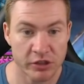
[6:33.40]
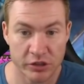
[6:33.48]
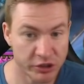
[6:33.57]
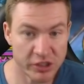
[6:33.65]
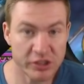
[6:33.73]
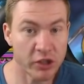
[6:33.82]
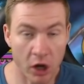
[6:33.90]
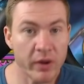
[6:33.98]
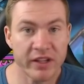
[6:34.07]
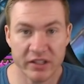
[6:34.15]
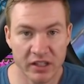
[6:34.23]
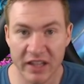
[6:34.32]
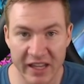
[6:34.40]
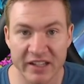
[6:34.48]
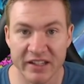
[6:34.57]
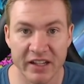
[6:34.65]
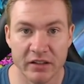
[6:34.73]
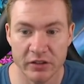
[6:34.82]
she's going to
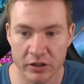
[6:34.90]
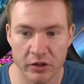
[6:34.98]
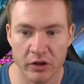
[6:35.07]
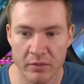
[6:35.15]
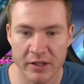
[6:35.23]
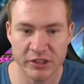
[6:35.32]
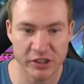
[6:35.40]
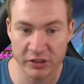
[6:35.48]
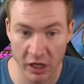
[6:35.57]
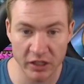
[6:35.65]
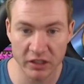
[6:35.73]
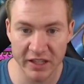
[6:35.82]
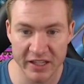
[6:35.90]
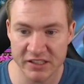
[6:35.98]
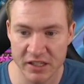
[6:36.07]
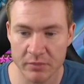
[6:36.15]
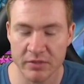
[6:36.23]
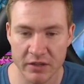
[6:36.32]
land it. You know what I mean? She's going to land
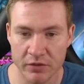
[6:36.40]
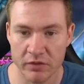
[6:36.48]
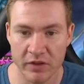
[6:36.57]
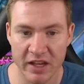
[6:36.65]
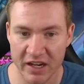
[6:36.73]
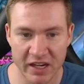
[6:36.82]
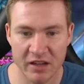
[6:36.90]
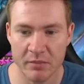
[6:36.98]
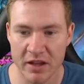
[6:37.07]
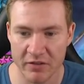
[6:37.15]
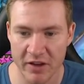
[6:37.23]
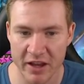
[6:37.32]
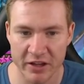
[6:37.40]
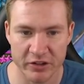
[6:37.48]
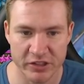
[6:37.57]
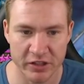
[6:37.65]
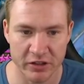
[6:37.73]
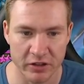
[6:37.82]
something if you've got any amount of
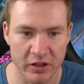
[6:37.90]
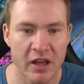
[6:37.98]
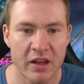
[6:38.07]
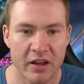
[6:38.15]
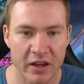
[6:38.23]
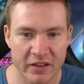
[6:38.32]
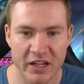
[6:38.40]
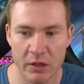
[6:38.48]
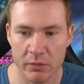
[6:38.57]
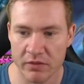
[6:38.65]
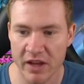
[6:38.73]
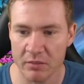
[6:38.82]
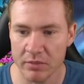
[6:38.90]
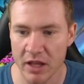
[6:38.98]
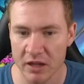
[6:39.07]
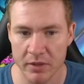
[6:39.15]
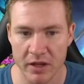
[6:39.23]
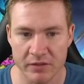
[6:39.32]
accuracy on her. And then here we've got
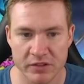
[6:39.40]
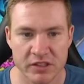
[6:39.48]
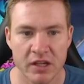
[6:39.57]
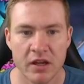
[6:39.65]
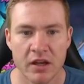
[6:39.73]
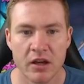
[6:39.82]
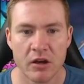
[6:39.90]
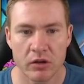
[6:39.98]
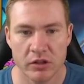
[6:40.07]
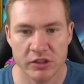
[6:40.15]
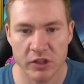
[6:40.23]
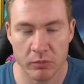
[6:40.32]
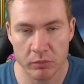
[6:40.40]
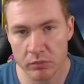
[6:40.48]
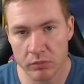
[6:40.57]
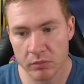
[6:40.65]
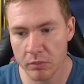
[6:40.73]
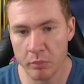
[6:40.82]
block buffs. So
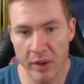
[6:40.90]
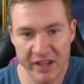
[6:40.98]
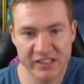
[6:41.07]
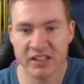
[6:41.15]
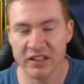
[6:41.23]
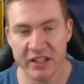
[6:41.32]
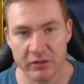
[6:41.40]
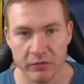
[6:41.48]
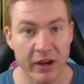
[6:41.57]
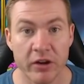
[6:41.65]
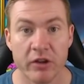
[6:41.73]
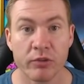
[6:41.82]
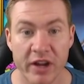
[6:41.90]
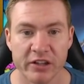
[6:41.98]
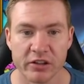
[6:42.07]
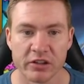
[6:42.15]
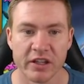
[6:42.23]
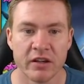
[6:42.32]
basically, very
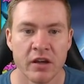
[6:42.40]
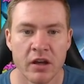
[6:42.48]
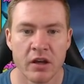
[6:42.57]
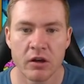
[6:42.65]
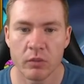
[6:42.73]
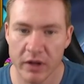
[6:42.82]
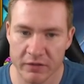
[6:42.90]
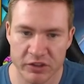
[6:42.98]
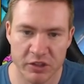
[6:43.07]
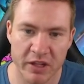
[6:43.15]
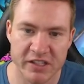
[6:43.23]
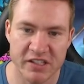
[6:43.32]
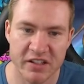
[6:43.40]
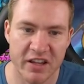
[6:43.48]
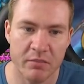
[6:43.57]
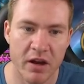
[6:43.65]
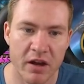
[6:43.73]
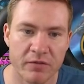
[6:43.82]
regularly, whenever she places a
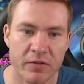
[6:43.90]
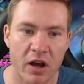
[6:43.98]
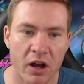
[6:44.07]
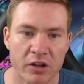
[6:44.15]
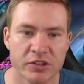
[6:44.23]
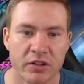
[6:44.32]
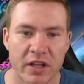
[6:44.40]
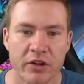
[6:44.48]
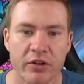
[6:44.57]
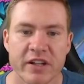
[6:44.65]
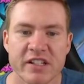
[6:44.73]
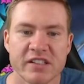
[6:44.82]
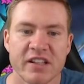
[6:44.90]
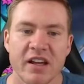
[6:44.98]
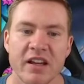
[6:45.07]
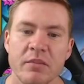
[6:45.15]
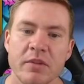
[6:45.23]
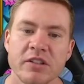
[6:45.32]
debuff, also decreases the
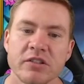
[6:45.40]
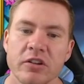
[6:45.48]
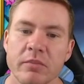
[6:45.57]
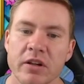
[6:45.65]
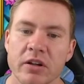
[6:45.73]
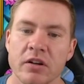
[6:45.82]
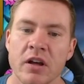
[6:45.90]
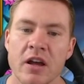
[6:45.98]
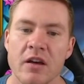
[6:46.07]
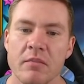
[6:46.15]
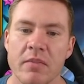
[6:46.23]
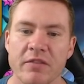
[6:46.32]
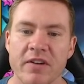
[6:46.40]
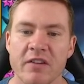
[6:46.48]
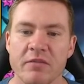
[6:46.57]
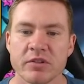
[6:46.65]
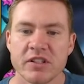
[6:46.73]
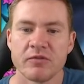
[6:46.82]
enemy's turn meter by
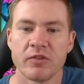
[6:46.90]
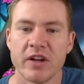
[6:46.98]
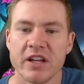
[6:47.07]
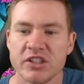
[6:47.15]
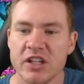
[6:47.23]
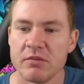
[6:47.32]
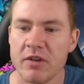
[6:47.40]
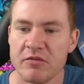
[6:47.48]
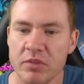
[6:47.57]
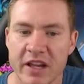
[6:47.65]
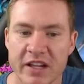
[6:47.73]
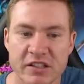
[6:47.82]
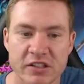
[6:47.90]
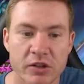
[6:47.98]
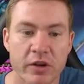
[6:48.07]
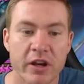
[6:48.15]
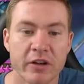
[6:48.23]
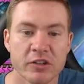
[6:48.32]
5% for each debuff placed.
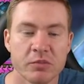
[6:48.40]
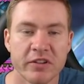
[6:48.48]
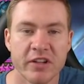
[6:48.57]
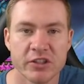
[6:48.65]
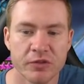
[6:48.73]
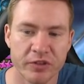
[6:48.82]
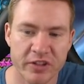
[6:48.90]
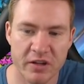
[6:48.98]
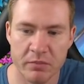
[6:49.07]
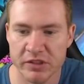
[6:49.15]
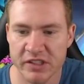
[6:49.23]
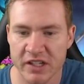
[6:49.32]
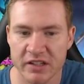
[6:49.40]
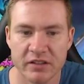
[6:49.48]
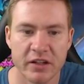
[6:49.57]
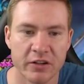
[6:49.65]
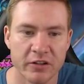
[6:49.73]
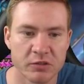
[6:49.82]
So here there's potential for 10%,
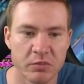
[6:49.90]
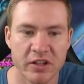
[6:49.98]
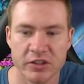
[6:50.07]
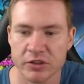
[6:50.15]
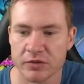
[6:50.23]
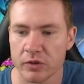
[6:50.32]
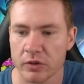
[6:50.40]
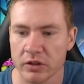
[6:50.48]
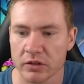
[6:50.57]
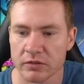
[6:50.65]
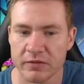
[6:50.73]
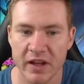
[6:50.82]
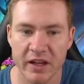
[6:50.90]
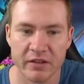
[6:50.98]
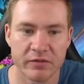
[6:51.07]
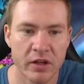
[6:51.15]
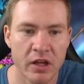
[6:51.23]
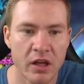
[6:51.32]
here there's potential for 5